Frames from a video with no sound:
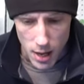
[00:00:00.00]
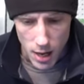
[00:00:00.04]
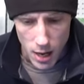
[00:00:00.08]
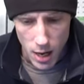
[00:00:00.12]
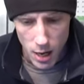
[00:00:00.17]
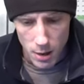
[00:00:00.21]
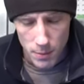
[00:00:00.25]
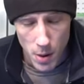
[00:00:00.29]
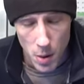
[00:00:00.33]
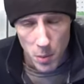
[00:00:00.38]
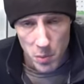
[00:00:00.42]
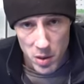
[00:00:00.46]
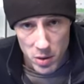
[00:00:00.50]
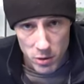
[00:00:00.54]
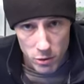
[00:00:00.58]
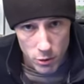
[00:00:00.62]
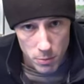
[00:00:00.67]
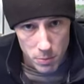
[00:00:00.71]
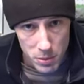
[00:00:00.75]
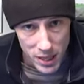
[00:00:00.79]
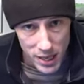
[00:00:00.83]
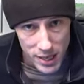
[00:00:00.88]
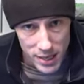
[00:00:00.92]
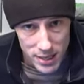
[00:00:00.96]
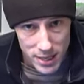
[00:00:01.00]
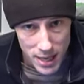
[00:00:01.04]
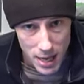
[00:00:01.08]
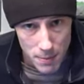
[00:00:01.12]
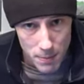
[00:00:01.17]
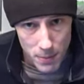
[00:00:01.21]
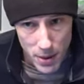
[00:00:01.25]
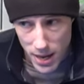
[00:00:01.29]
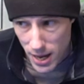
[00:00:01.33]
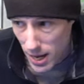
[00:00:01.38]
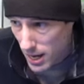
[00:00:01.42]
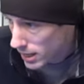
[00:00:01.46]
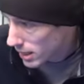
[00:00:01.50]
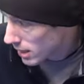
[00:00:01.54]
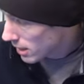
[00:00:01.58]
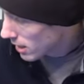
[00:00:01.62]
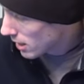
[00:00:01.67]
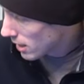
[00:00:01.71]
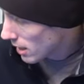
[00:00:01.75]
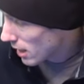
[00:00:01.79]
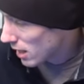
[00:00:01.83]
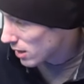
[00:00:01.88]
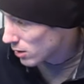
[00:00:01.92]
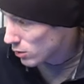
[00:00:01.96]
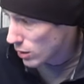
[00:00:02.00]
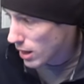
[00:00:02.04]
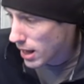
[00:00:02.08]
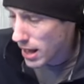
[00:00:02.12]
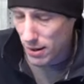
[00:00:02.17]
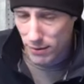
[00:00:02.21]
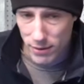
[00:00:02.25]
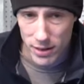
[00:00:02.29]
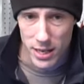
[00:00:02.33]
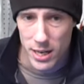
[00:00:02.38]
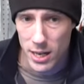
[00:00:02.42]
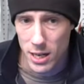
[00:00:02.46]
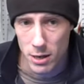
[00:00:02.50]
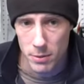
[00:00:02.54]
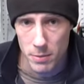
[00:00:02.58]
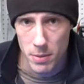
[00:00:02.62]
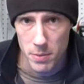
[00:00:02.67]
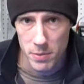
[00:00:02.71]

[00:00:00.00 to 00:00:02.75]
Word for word: Um, I'm gonna replace that bag. I don't have it here.